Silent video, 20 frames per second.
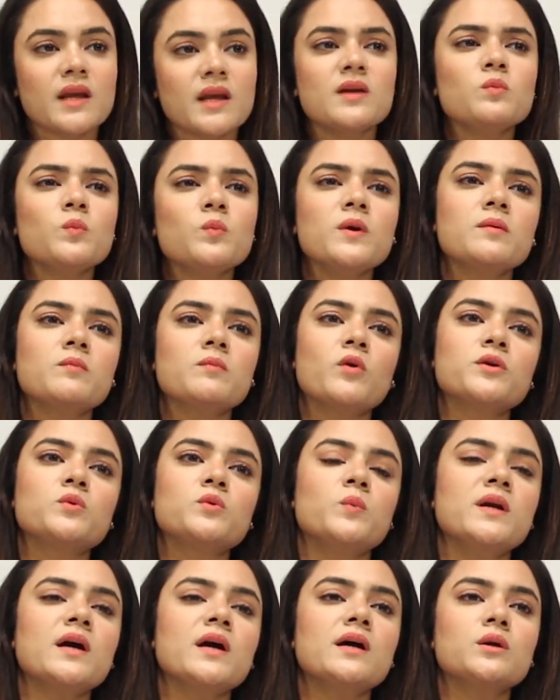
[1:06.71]
And we,
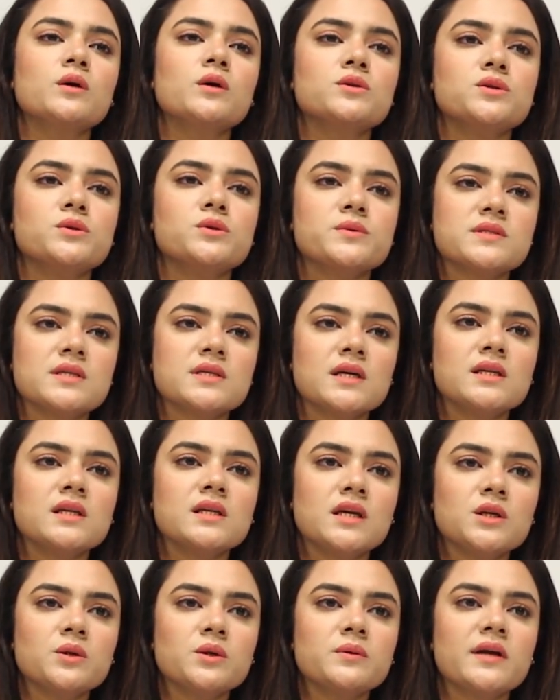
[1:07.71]
what we are not using
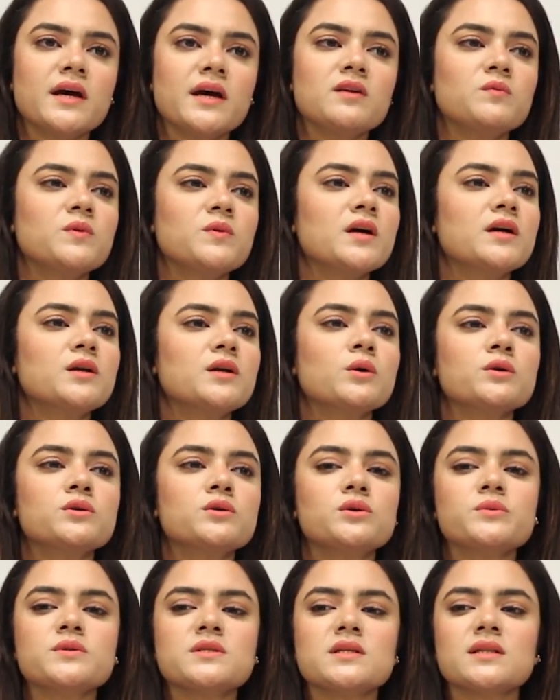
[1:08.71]
in keto diet, we are
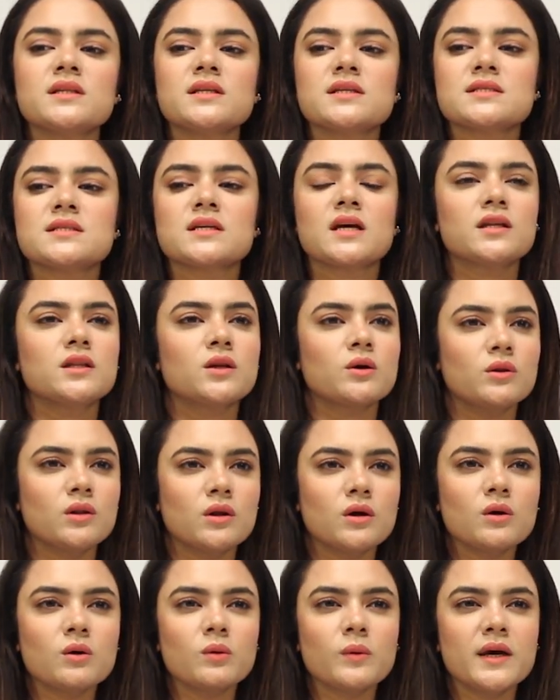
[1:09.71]
not using this
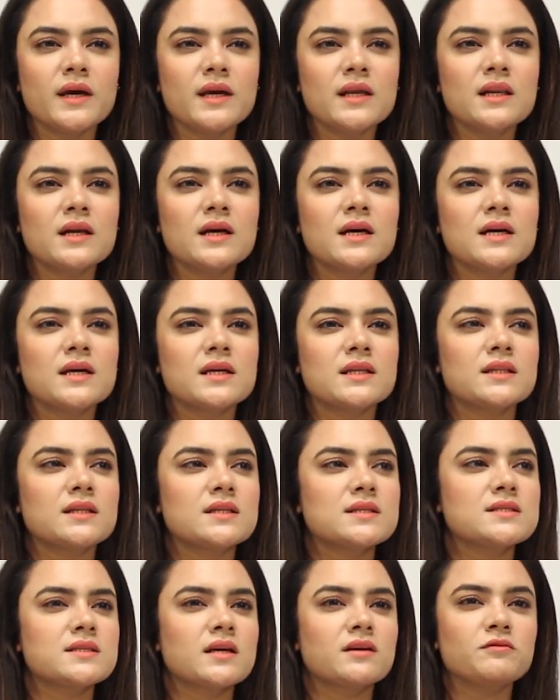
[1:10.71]
canola oil,
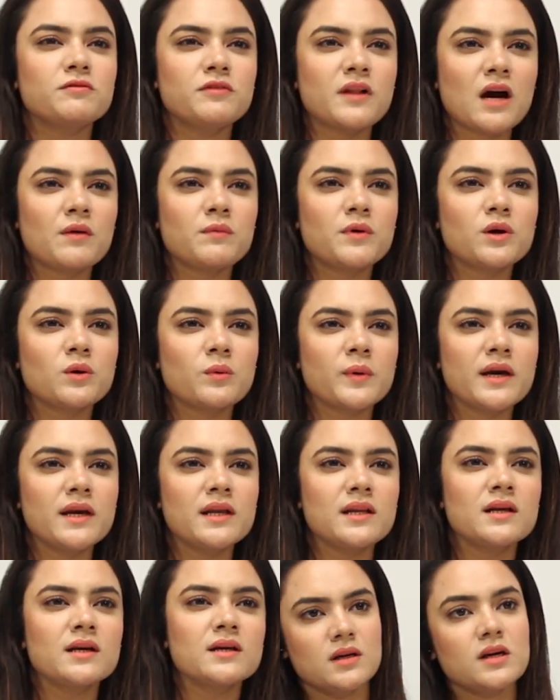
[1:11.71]
this sunflower
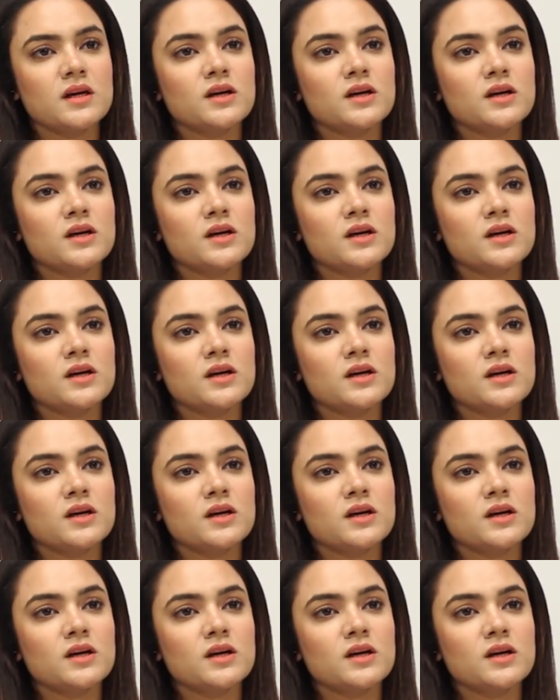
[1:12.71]
oil.